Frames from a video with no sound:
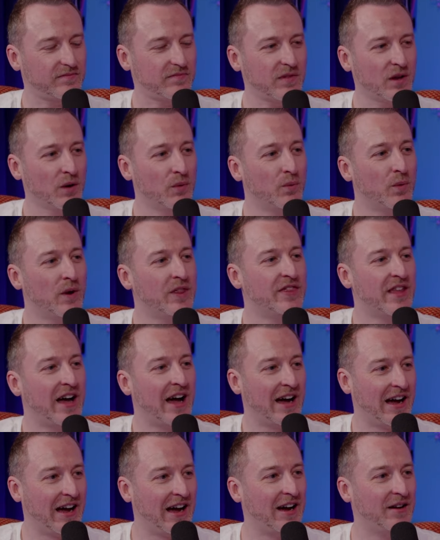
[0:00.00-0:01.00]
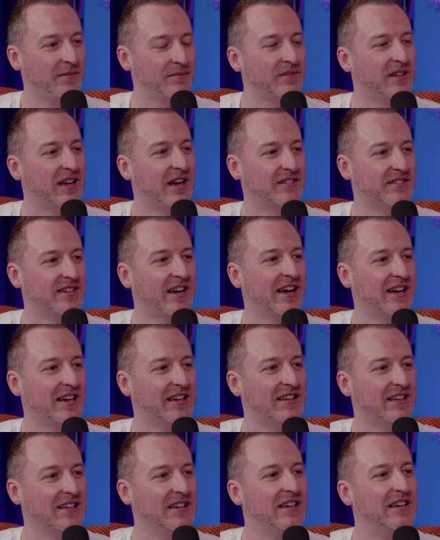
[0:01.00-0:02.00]
yeah, when that happened, the
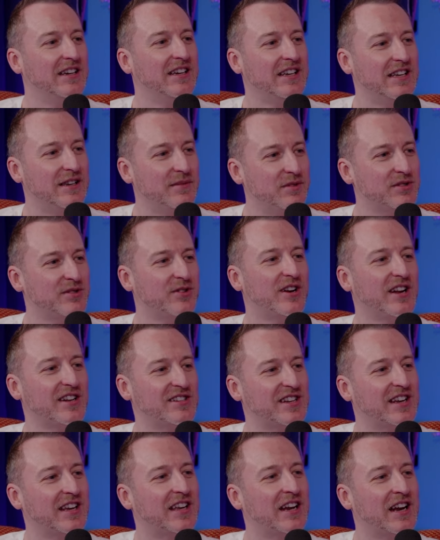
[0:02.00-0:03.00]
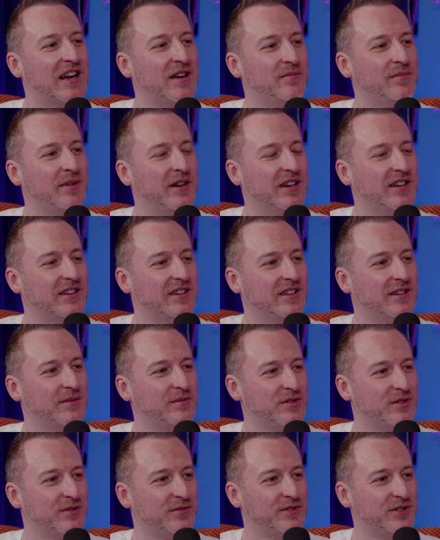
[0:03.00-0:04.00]
attack, he was on a cigarette break. He
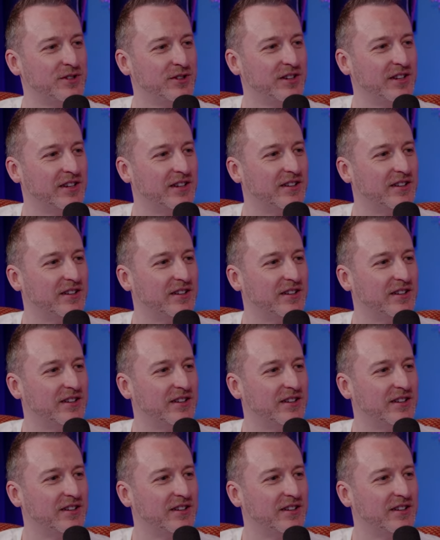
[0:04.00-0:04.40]
was off duty.